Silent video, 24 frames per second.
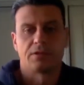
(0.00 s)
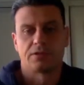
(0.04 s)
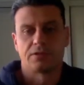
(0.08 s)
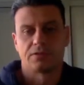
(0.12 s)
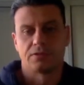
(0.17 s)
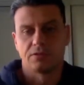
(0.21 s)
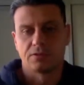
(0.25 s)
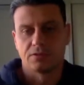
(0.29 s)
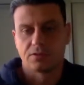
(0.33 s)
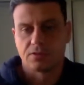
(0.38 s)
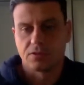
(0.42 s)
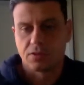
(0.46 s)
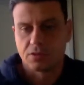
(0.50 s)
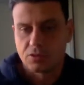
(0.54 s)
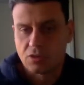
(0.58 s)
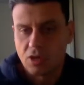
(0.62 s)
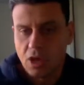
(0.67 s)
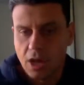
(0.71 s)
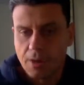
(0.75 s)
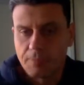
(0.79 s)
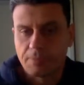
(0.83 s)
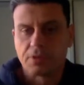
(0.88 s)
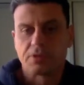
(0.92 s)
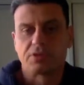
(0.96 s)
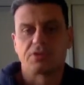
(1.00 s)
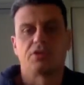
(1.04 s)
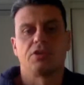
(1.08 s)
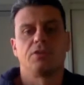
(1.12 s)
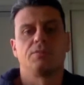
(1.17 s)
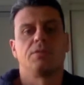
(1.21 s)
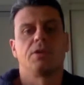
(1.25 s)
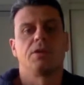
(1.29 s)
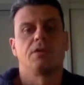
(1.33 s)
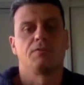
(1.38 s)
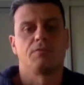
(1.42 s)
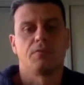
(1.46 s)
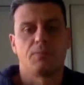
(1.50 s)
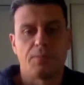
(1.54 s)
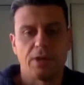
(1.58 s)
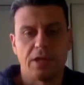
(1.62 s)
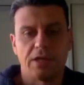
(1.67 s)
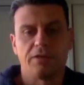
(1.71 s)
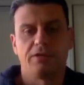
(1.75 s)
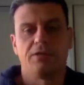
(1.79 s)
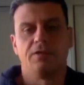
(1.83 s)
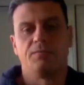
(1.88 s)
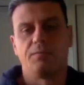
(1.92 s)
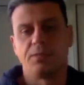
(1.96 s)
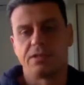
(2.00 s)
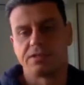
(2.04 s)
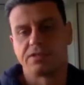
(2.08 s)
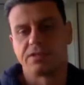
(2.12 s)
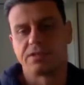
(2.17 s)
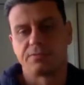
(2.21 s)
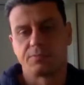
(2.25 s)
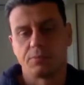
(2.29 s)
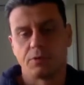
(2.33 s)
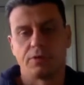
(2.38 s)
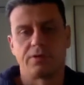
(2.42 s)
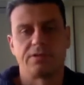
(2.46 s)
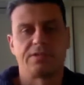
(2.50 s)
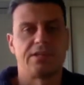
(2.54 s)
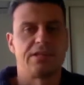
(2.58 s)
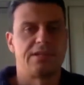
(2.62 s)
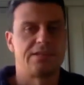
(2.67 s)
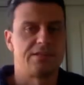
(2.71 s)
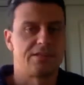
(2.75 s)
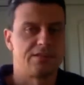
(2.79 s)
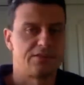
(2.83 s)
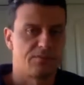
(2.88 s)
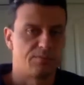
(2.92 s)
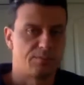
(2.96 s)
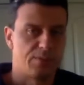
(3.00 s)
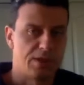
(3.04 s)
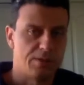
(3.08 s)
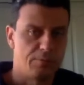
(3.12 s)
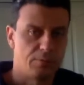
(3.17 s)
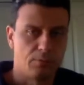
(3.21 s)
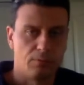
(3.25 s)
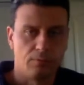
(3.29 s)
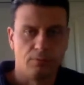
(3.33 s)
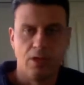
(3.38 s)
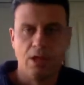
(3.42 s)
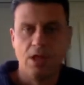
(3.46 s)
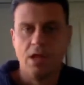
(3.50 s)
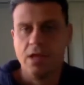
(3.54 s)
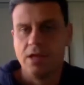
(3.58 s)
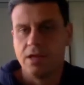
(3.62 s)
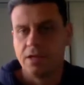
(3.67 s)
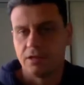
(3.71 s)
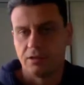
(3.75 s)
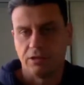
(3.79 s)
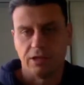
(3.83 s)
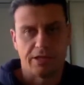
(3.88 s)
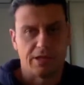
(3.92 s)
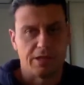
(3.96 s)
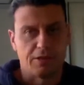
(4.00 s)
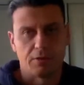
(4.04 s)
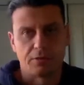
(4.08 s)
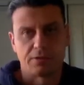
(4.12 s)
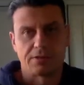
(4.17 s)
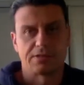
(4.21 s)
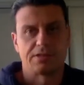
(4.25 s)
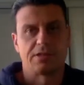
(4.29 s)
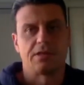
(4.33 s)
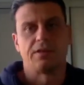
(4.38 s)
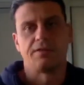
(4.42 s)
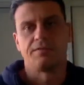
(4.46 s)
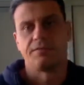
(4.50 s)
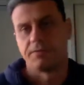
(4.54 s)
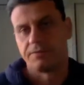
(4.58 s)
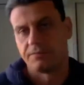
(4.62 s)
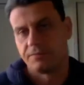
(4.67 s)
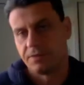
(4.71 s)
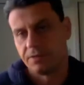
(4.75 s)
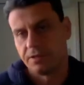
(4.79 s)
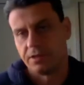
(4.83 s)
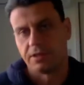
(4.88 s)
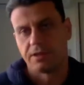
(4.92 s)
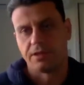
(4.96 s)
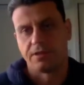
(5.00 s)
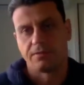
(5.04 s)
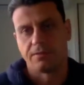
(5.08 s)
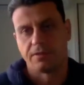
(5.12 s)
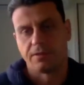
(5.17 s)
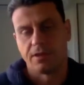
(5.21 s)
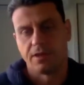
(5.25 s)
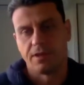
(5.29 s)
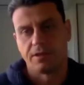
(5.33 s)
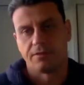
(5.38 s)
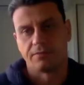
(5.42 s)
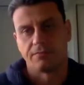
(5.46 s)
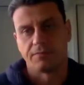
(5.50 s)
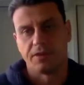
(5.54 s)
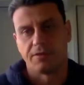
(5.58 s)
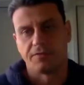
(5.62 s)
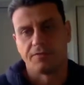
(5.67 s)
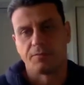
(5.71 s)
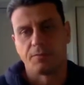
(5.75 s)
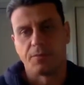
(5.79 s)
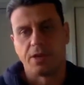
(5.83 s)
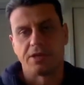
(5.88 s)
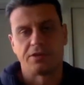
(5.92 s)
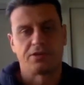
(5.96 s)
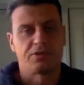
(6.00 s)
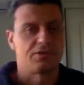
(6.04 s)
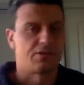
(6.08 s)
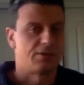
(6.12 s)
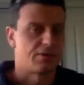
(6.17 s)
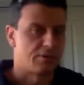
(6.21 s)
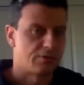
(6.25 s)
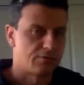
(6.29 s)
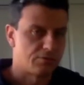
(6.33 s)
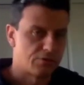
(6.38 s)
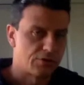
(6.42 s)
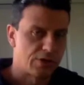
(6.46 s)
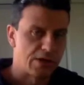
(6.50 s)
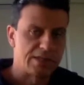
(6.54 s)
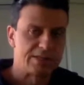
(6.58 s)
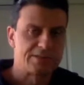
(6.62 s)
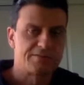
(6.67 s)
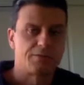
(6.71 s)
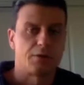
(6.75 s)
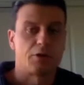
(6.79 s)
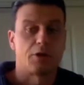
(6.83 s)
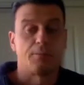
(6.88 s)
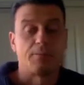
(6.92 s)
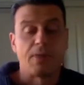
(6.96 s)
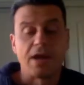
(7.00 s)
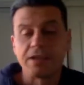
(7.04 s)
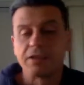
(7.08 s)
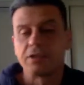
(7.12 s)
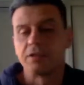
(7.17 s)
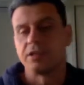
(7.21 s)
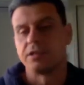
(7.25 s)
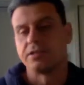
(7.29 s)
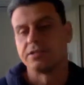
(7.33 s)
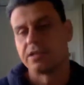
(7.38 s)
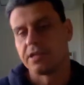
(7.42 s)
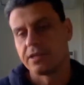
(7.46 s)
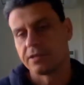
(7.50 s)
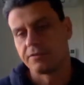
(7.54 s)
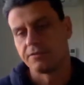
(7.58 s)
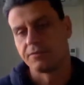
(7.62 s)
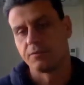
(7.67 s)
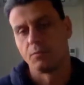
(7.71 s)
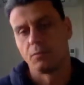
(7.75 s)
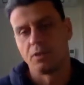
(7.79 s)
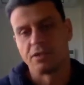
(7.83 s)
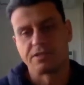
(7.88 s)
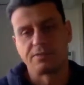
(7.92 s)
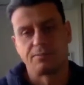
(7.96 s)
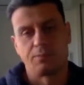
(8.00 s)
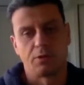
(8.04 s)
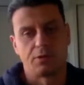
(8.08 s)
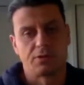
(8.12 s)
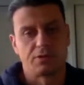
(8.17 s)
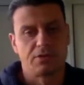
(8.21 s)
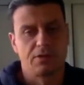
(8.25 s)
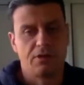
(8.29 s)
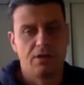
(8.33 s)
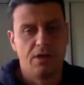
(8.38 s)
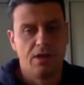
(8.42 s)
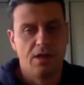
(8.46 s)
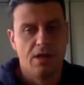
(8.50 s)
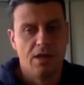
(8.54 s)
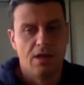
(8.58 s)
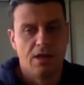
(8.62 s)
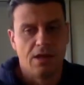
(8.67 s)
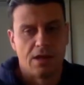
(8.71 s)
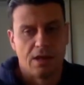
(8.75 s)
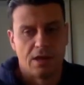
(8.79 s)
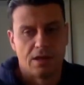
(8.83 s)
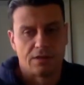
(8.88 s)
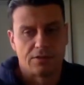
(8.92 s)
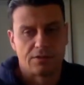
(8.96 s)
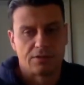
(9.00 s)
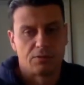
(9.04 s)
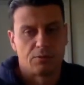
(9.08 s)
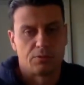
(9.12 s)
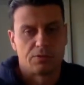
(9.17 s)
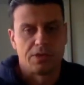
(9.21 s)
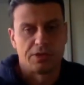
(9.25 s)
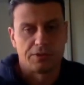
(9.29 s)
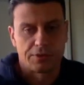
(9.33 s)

the time-consuming, repetitive business processes of people clicking on stuff and filling in information and transferring manually data from one spot to another.